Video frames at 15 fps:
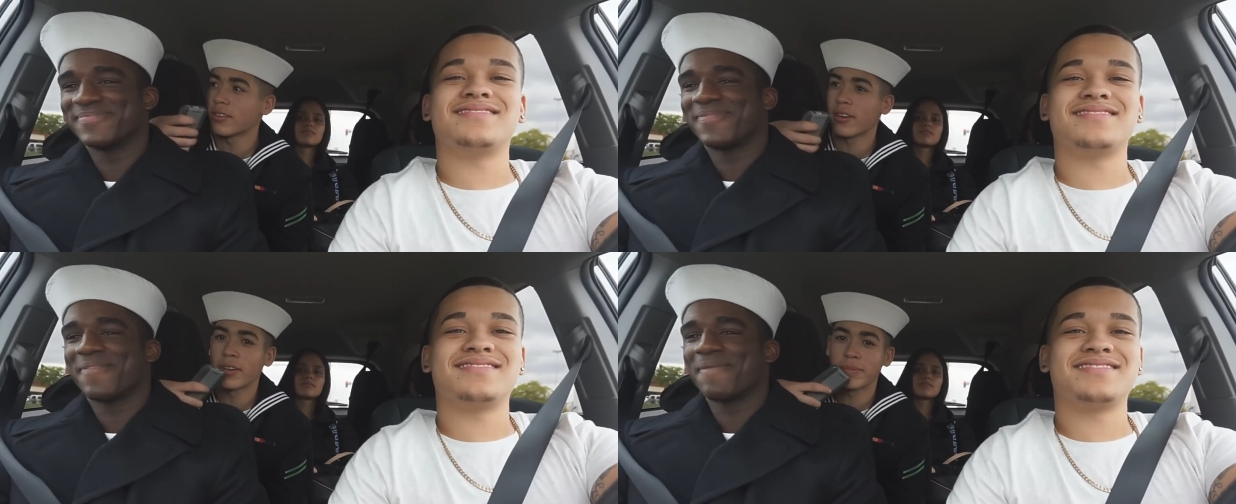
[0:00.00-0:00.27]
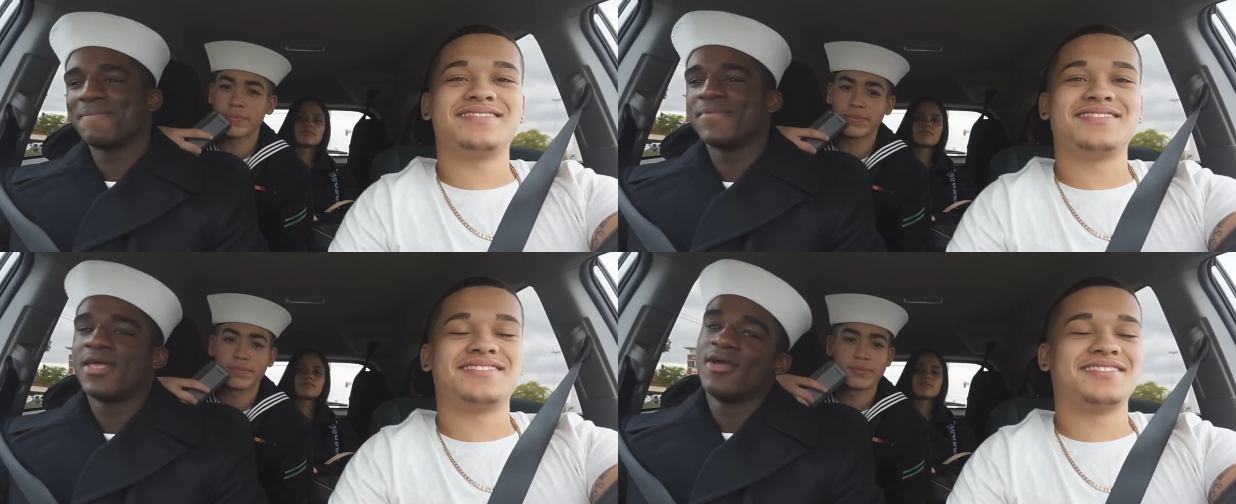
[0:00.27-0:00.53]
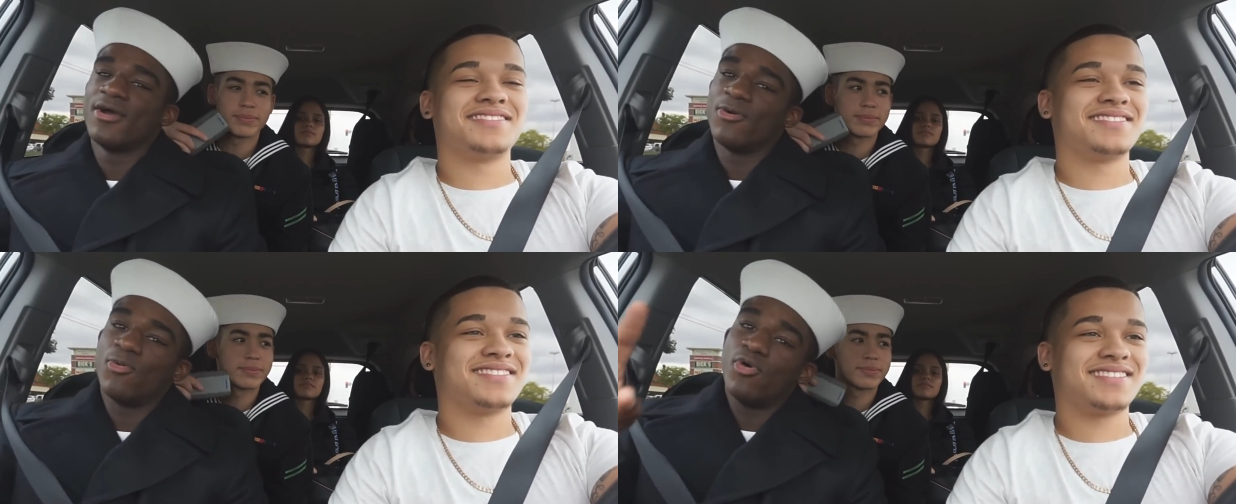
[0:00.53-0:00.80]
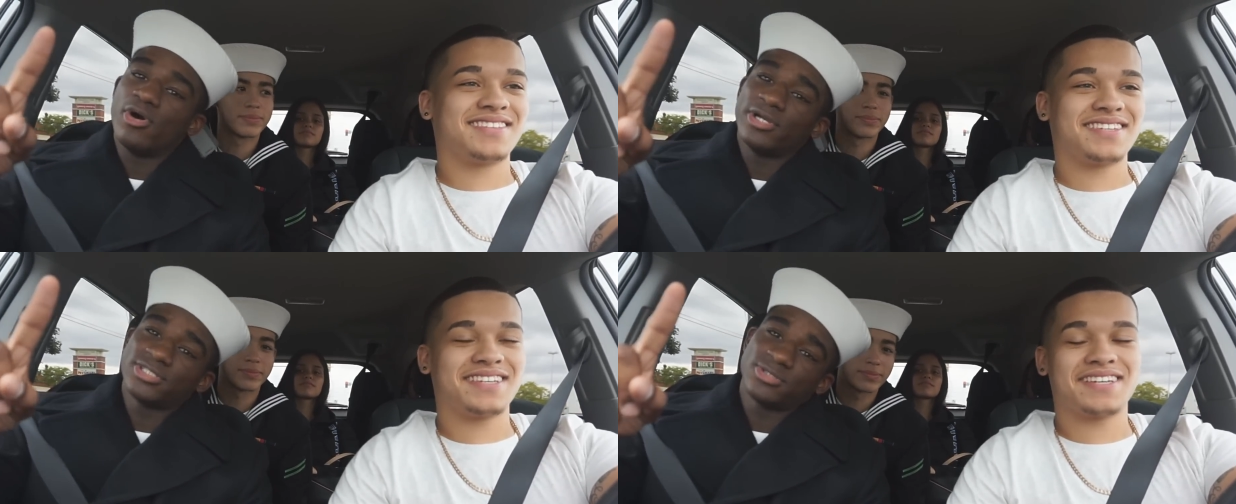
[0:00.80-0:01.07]
Speaker 1: it's alright.
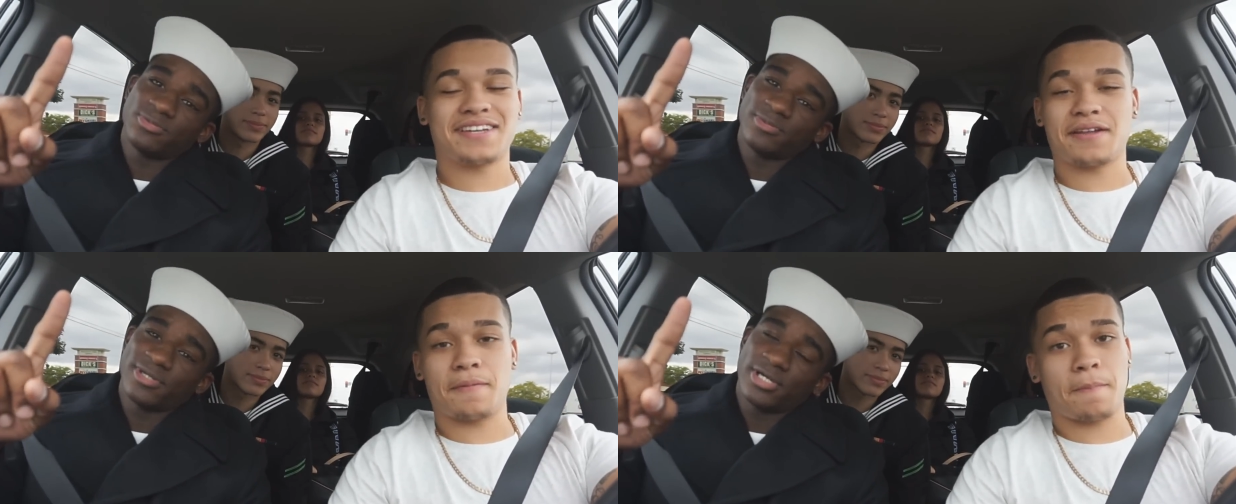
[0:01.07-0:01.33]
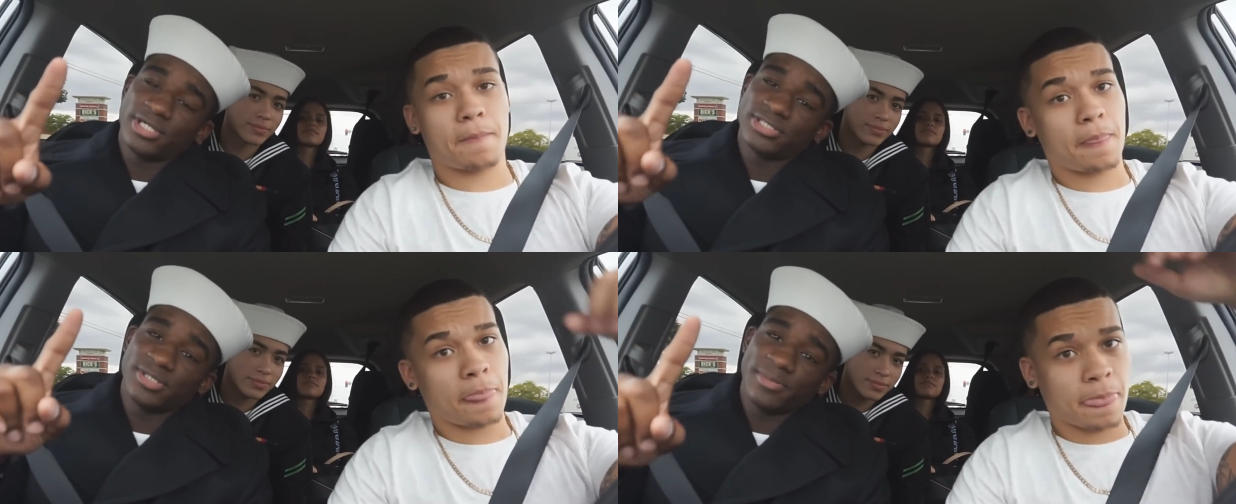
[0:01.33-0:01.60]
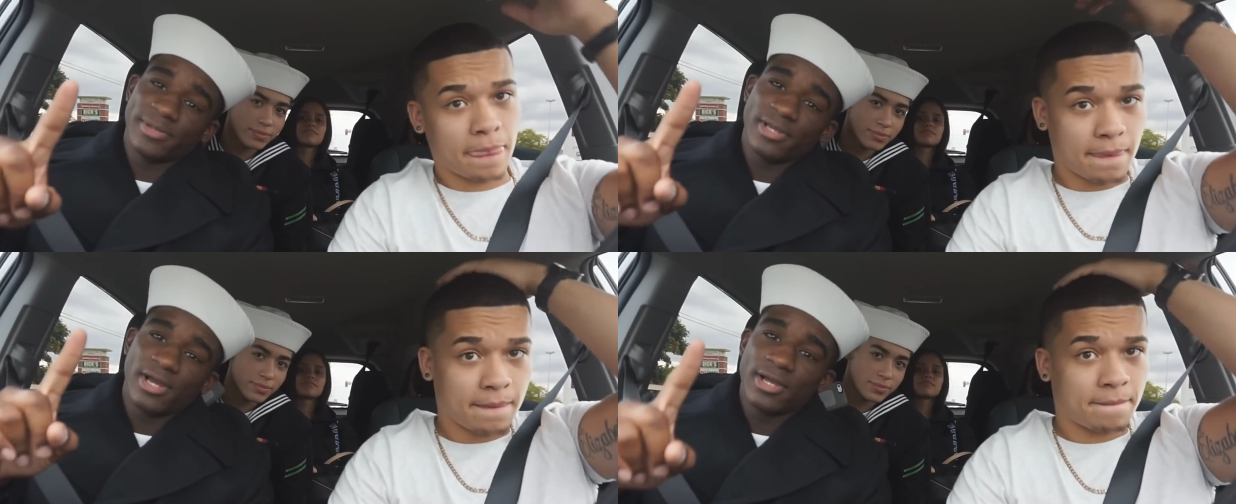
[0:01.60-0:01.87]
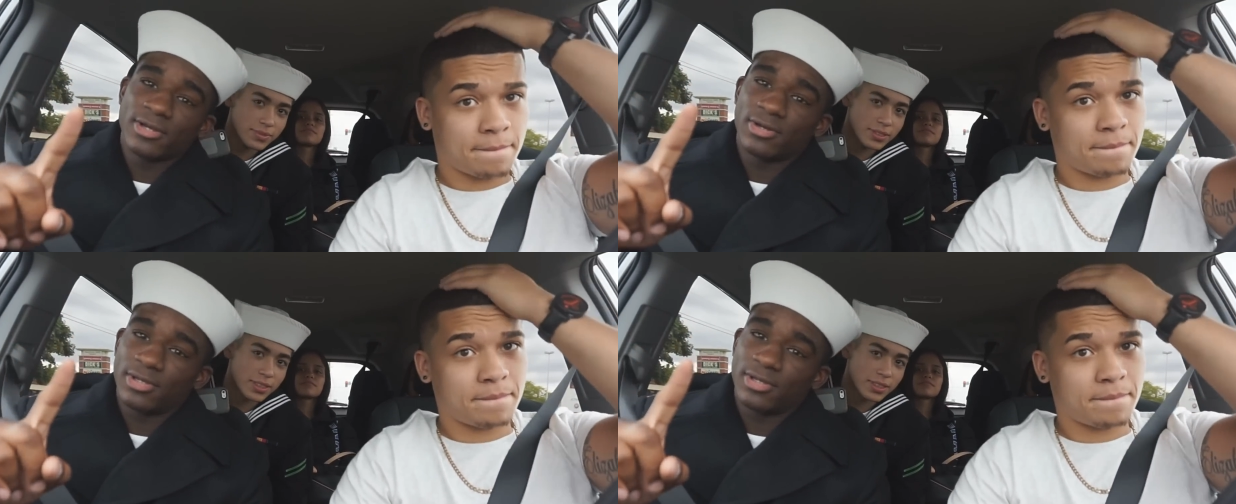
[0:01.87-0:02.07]
Once because of me, I